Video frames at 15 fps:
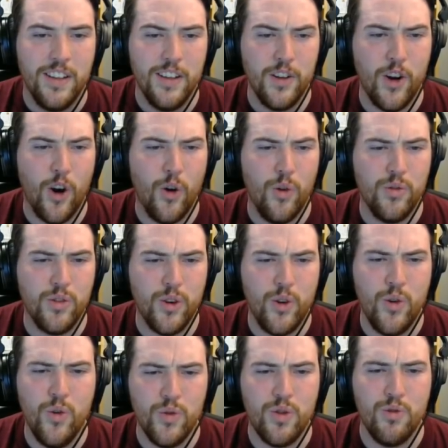You know,
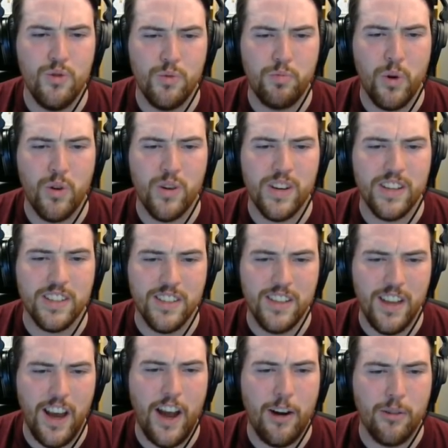the Hoot Hoot Boys,
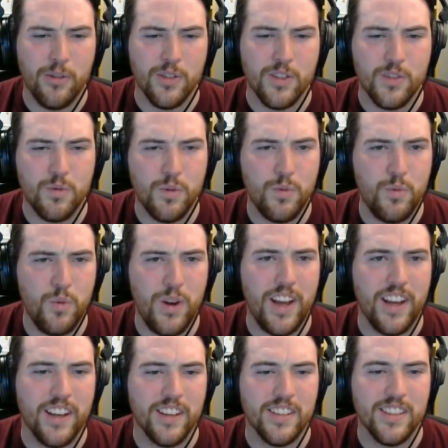Yowls, with
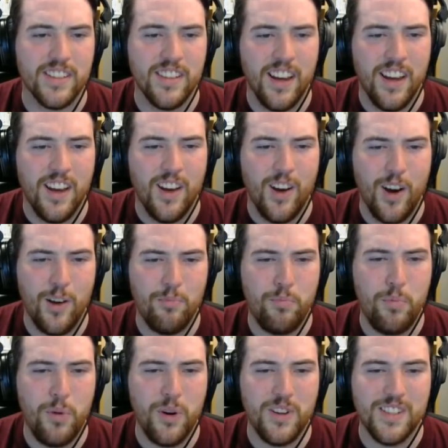wings.
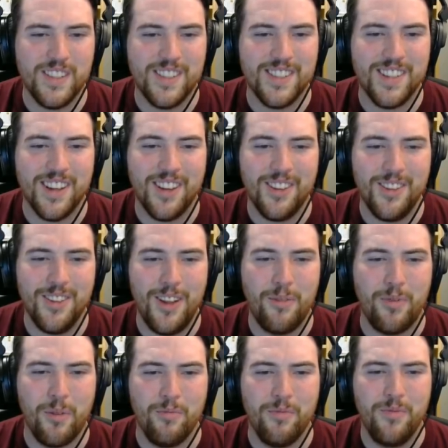Of birds.
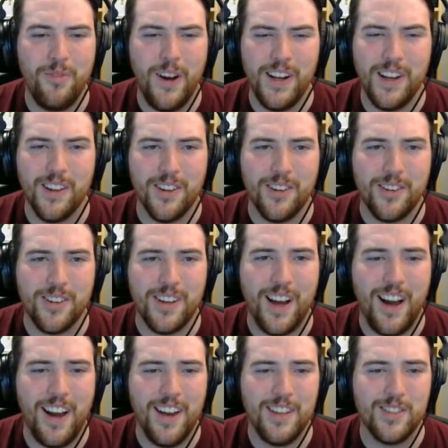Love 'em, Funny little
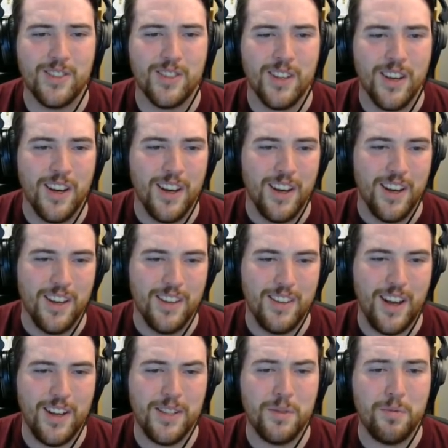guys.
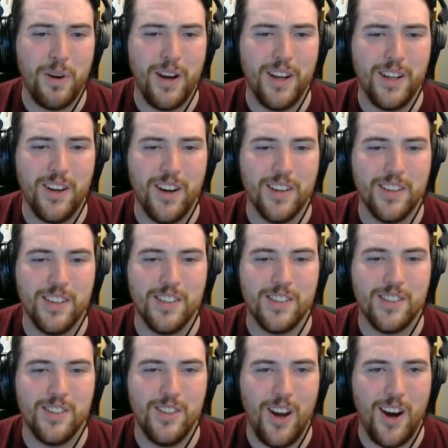That's why I got
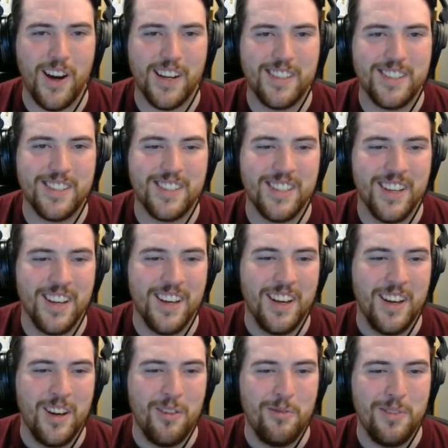these knocks.
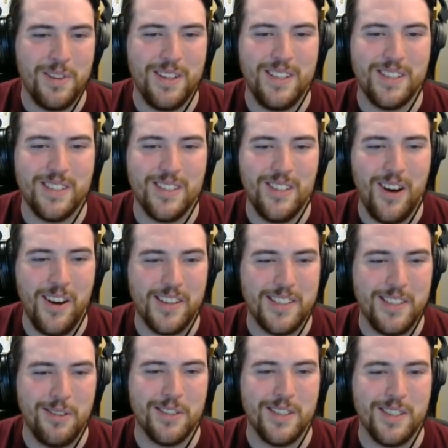With these
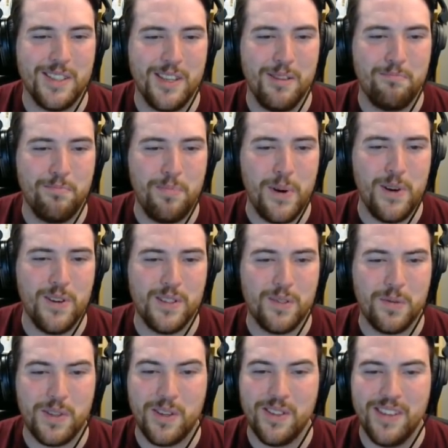knocks, you can see
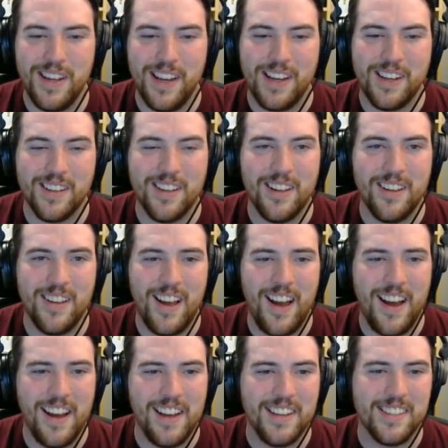birds with your naked little
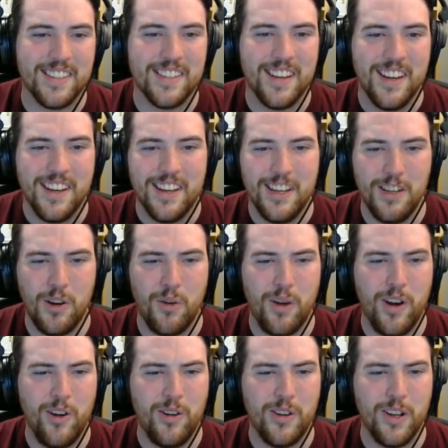eyes. You know,
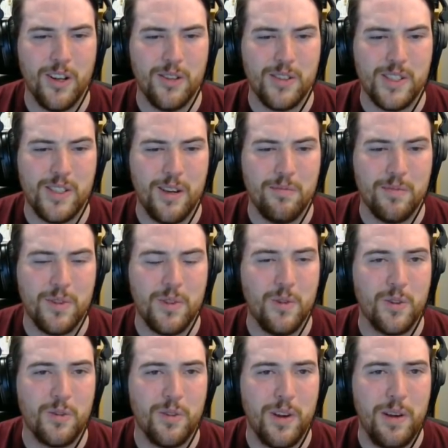I heard a little something through
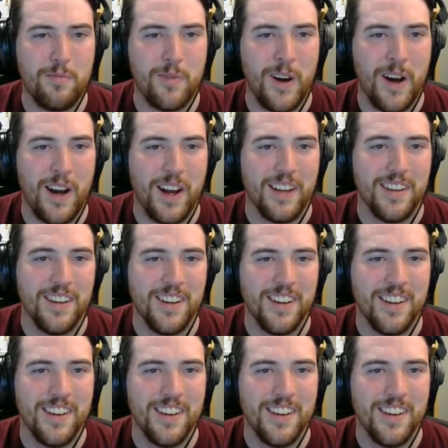the grapevine.